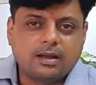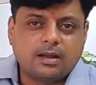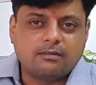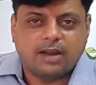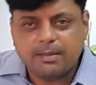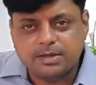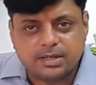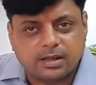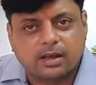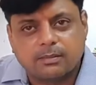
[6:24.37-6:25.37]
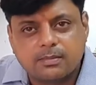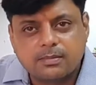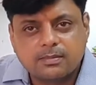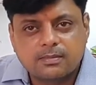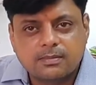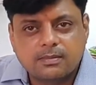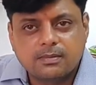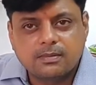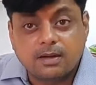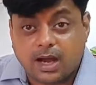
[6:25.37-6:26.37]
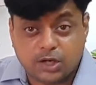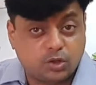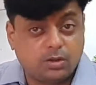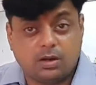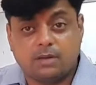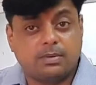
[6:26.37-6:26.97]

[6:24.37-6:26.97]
Will I be taking him? I should not be,